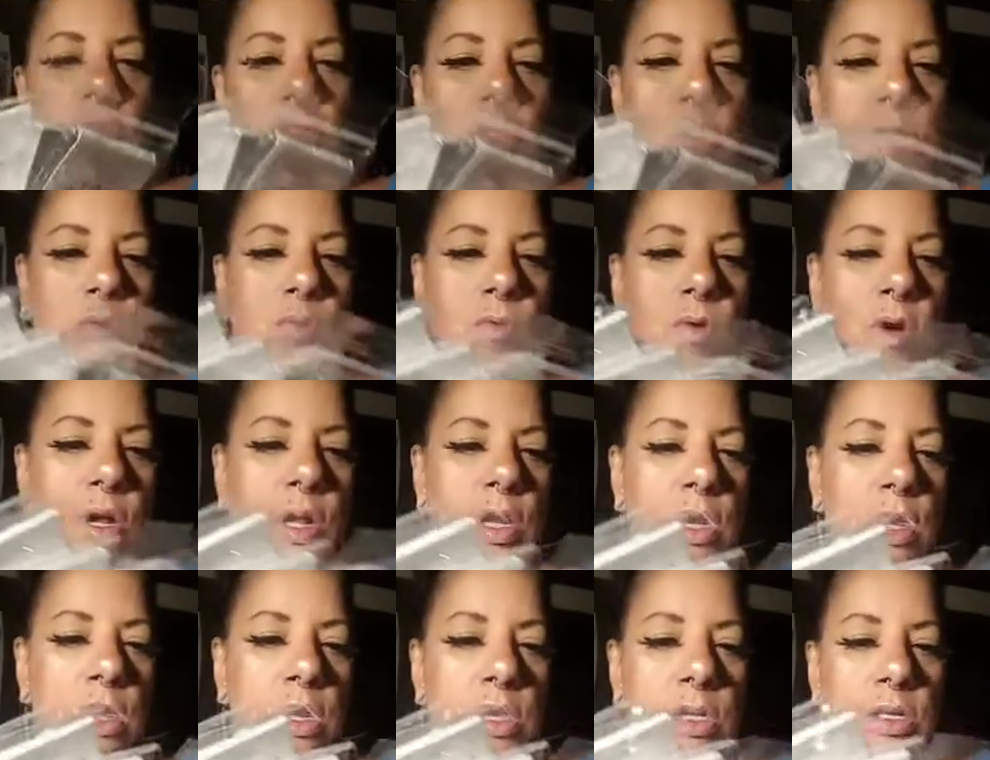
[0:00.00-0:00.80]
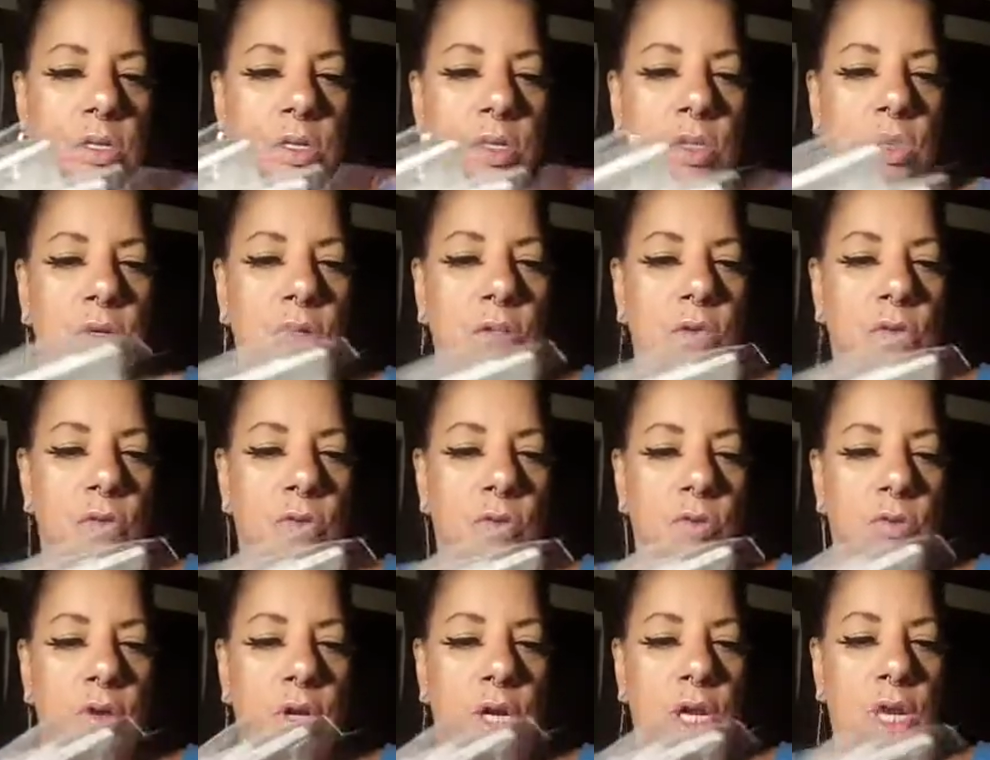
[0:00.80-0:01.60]
So 1, 2,
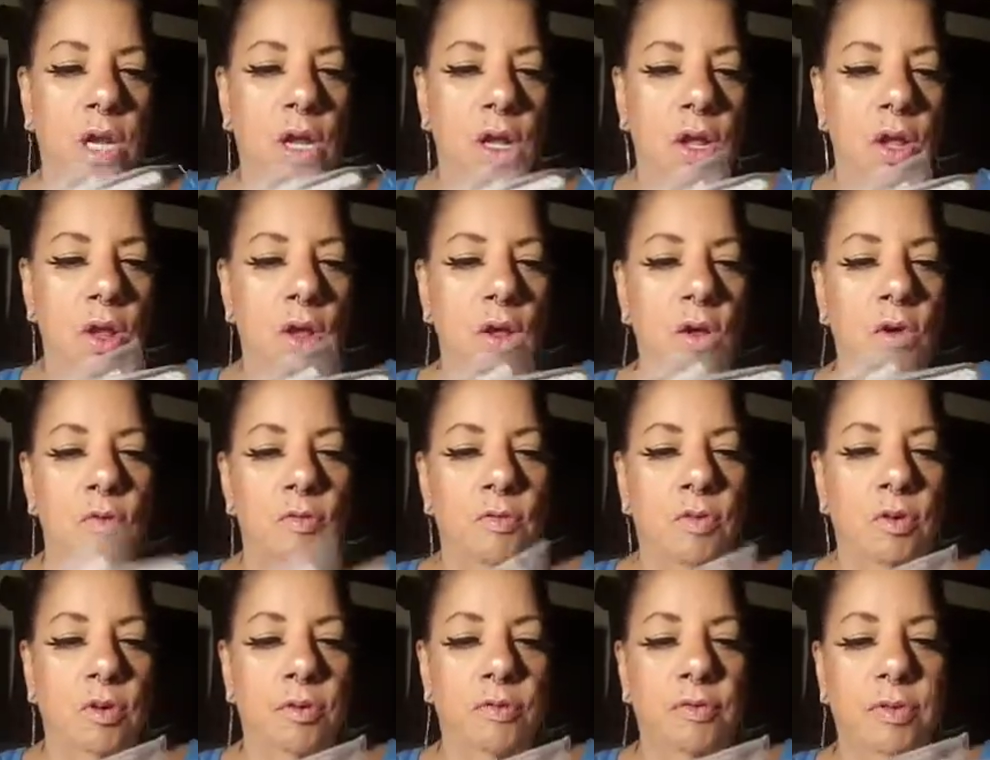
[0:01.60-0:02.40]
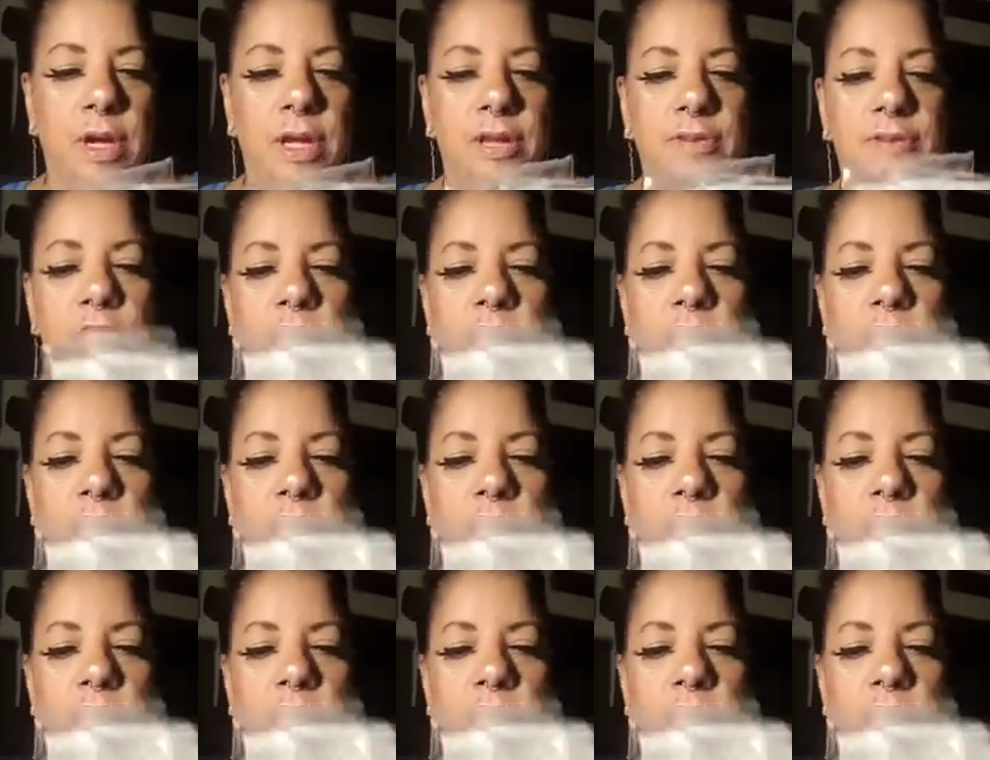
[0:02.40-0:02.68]
3, 4, 5,